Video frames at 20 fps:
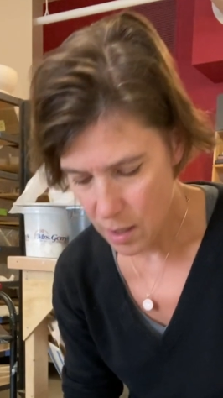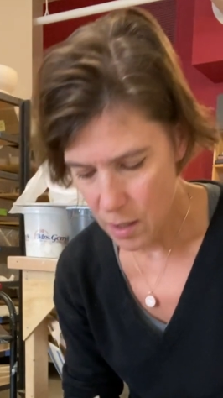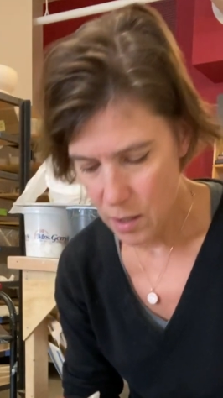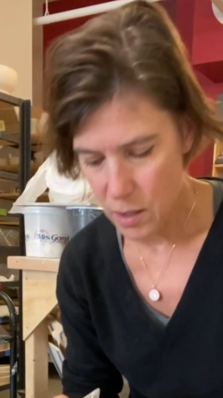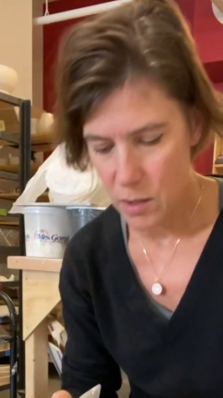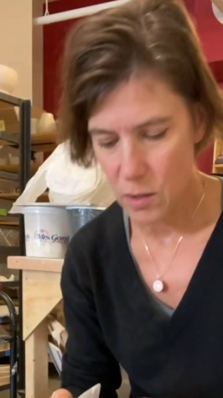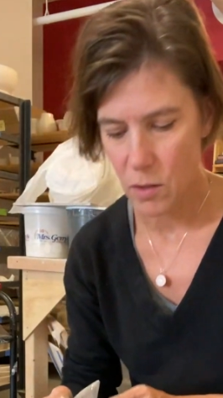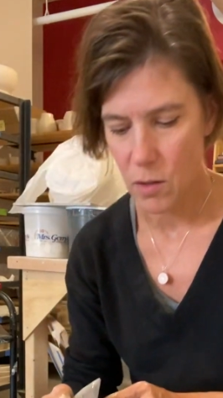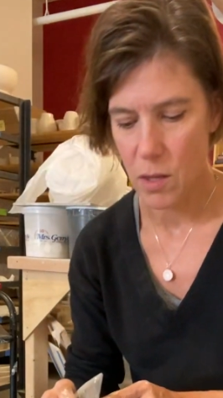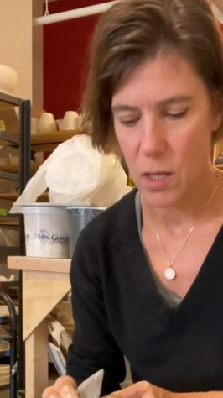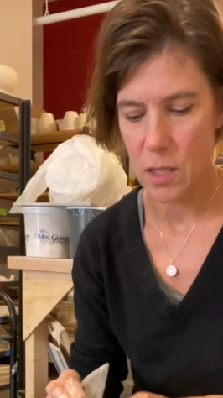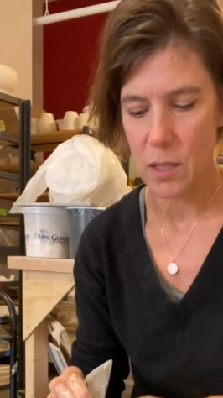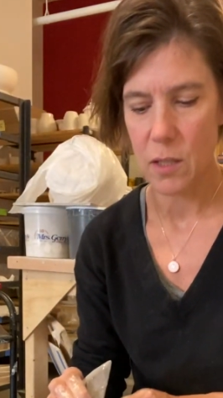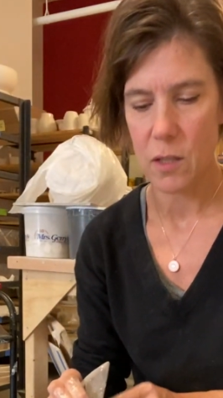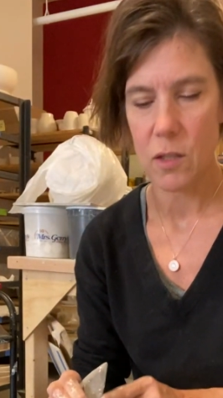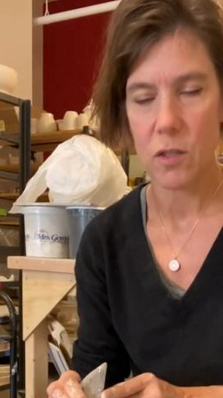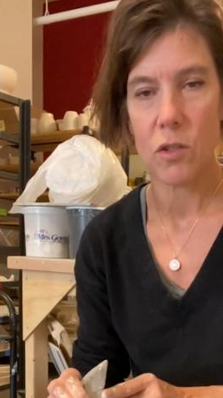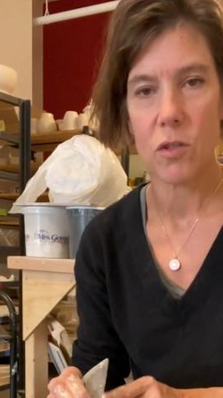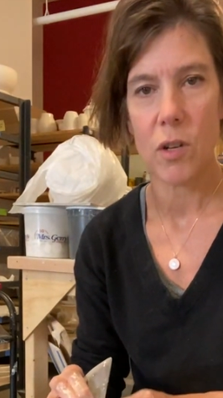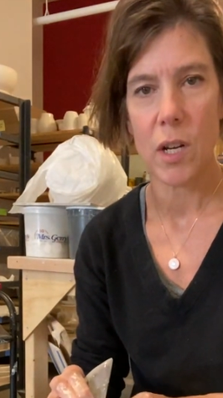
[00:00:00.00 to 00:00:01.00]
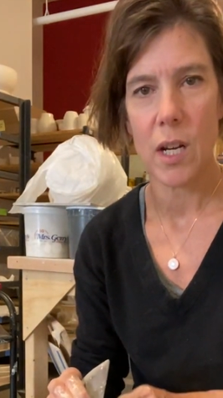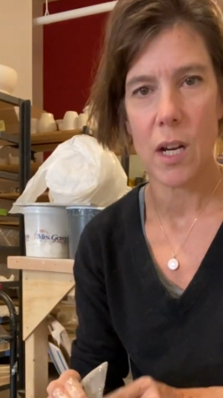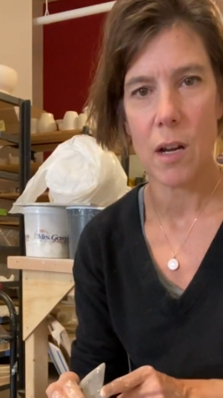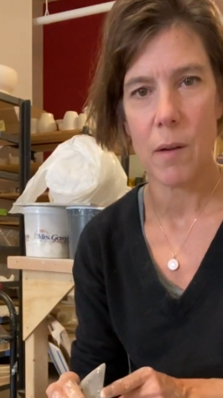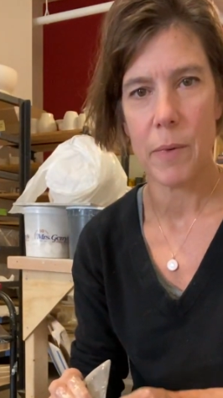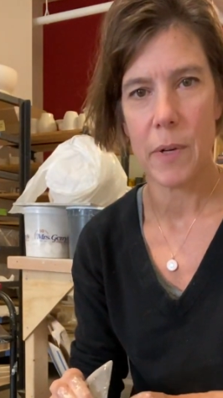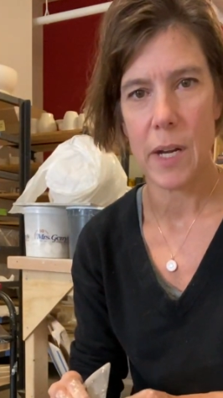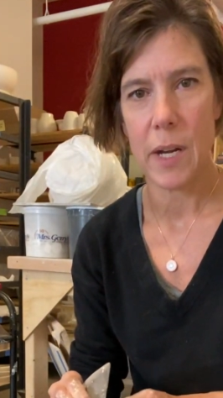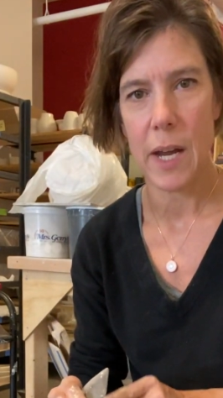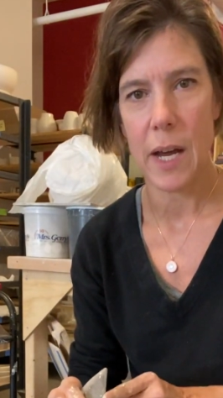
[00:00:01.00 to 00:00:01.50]
So this is straight
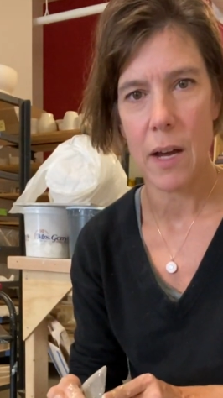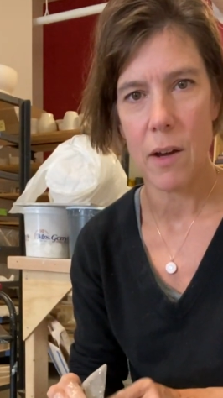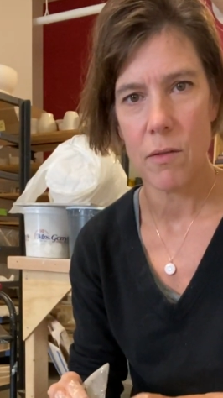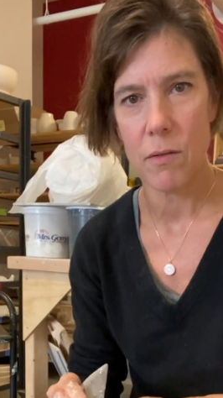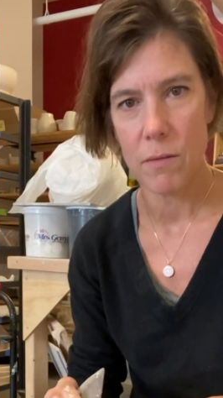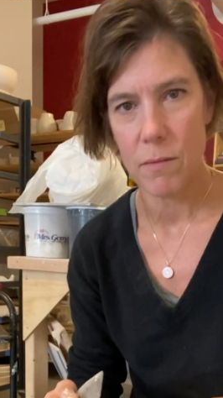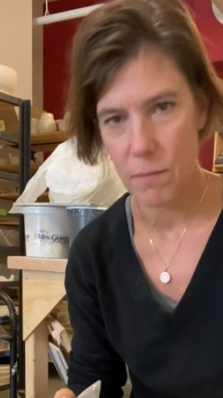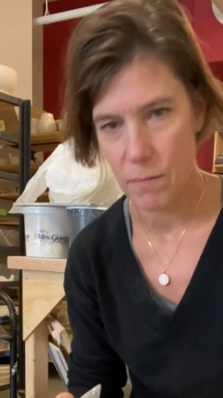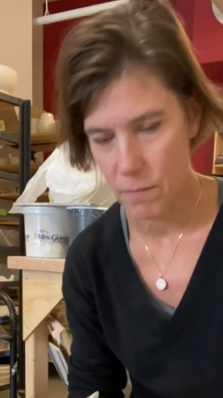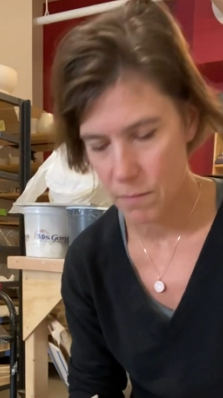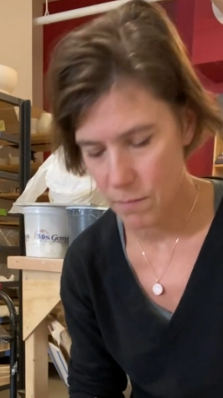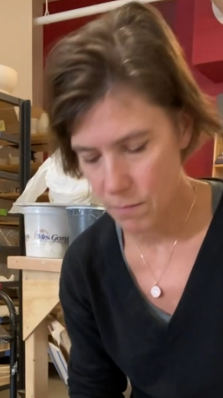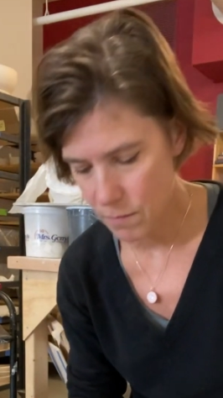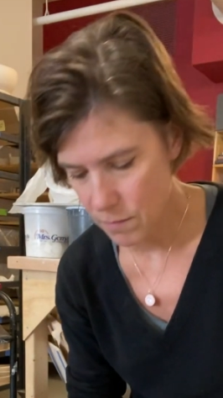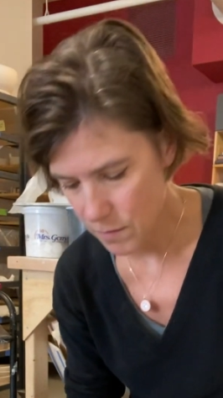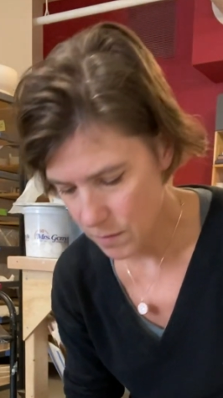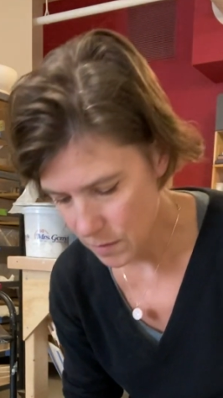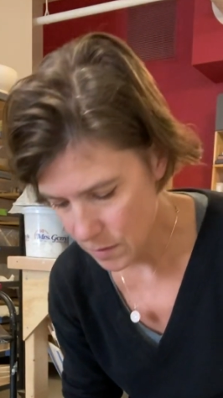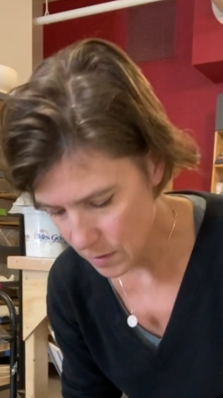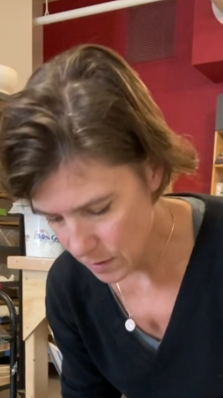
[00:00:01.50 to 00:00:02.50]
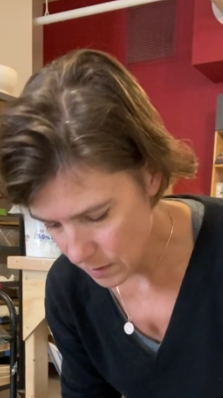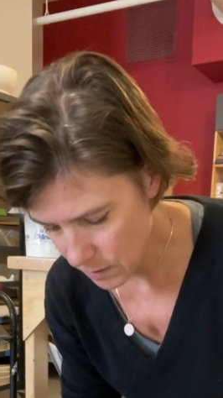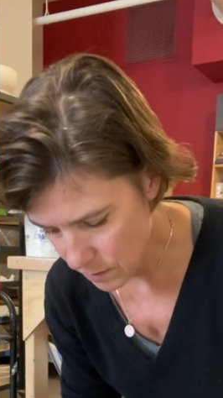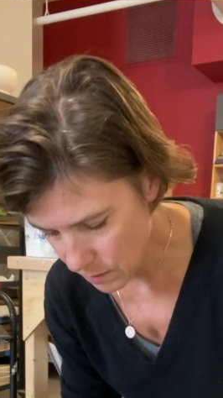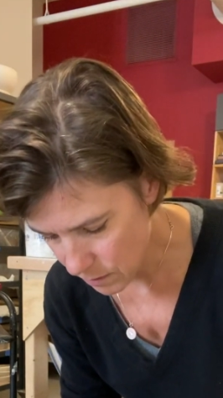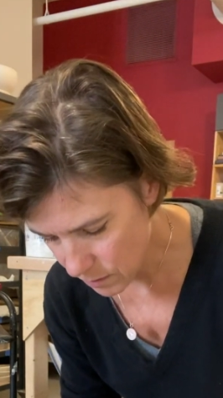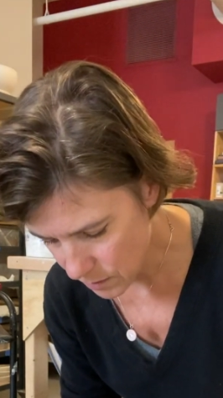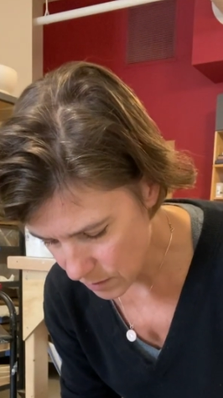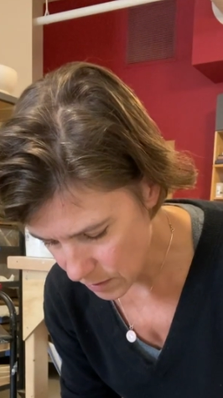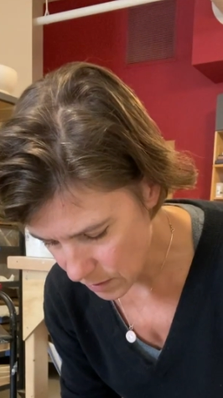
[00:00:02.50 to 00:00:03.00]
up and down.
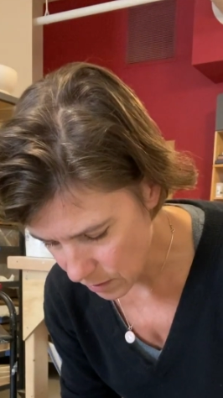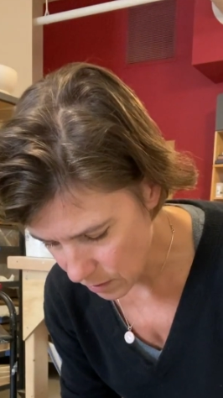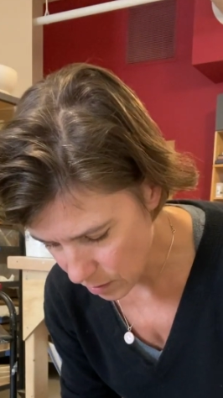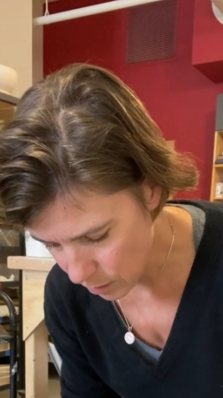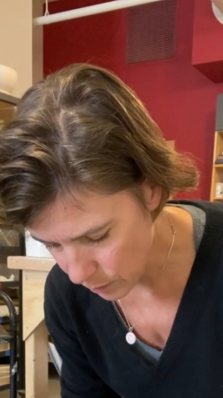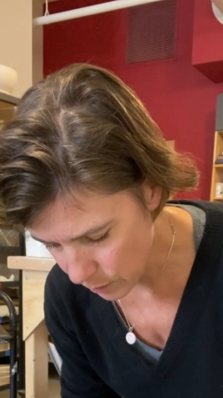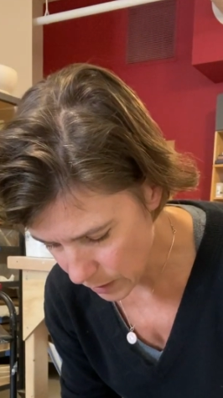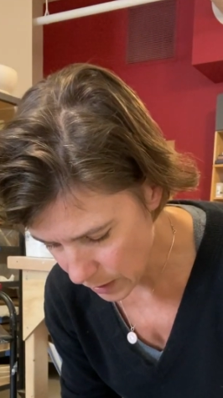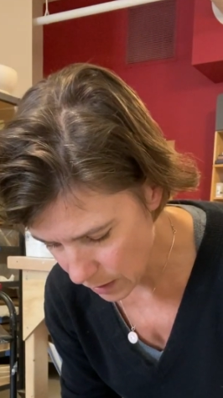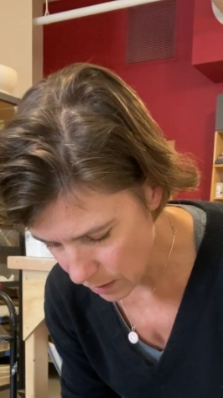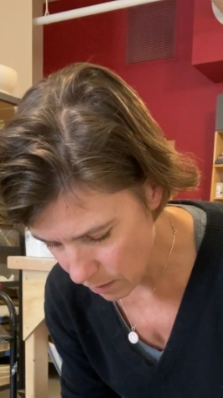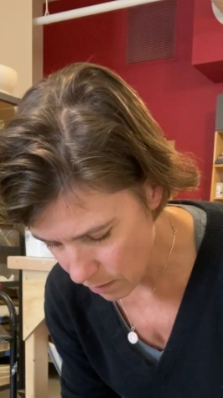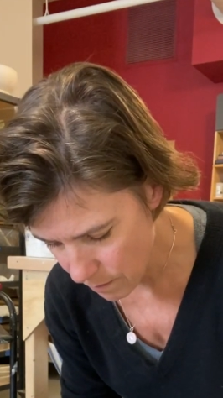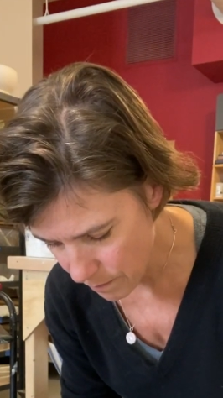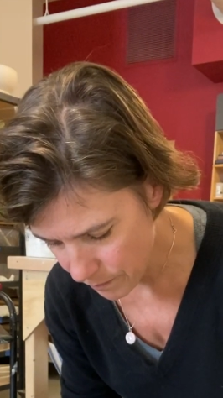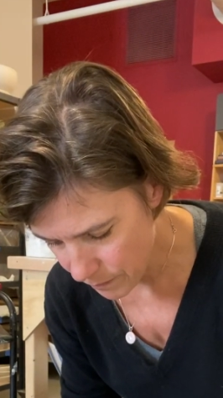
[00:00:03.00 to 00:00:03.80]
So here we go.